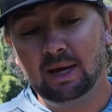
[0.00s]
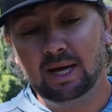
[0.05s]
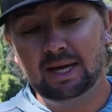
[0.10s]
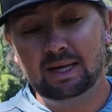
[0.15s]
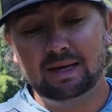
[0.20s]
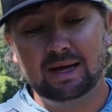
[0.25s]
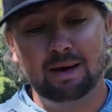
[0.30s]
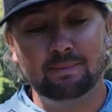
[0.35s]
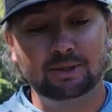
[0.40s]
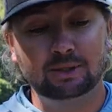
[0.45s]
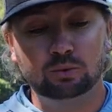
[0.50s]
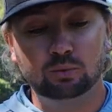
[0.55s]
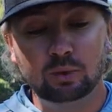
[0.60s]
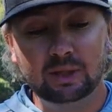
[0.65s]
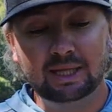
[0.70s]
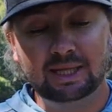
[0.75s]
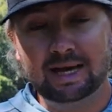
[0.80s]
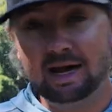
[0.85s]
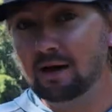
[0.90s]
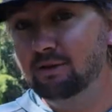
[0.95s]
bait. I mean, it's
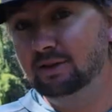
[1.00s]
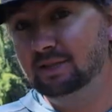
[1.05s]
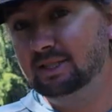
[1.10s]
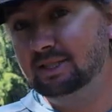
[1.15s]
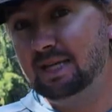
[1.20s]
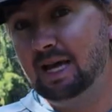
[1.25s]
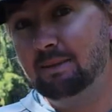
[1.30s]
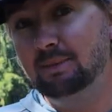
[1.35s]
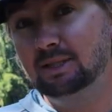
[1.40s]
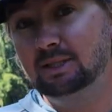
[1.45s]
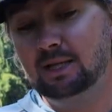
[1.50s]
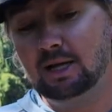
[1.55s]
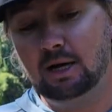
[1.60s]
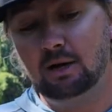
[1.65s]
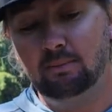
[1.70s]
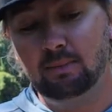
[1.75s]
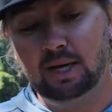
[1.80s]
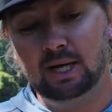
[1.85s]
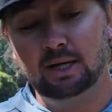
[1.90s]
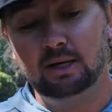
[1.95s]
really kind of a Sammy
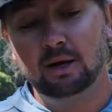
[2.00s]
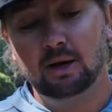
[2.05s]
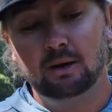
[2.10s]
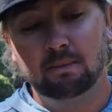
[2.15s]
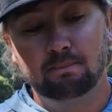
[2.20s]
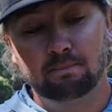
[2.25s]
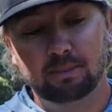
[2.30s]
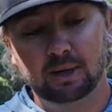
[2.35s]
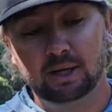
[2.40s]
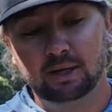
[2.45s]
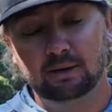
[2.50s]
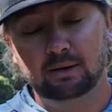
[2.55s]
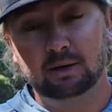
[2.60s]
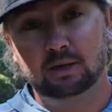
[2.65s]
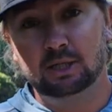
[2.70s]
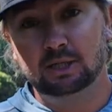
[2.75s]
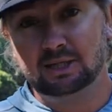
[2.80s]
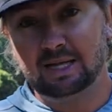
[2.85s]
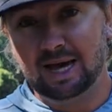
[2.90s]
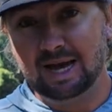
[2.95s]
style bait, but
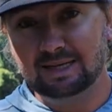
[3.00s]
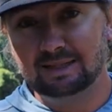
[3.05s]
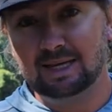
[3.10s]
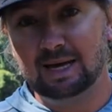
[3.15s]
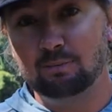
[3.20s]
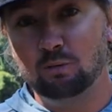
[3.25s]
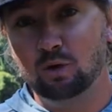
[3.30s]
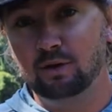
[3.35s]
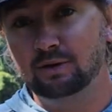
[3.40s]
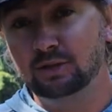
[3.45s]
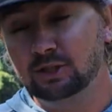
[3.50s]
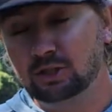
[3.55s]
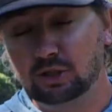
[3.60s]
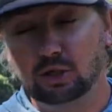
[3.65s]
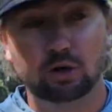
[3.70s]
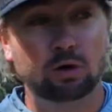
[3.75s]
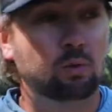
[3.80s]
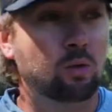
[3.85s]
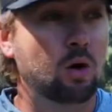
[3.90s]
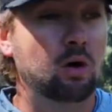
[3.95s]
because it has that more of a
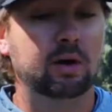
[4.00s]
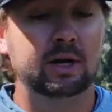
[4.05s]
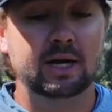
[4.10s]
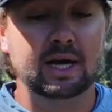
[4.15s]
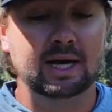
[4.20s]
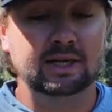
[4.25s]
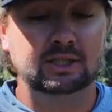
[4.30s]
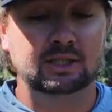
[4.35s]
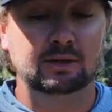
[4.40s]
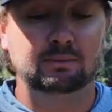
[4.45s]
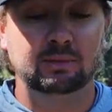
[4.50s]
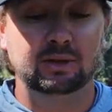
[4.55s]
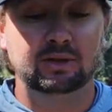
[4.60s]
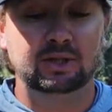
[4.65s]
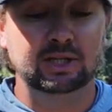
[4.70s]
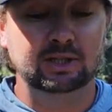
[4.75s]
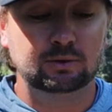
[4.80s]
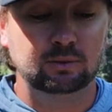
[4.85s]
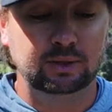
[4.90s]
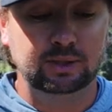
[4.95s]
subtle walking action, but
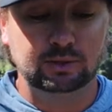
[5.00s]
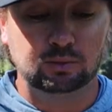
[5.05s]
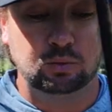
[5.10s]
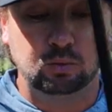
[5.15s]
this one is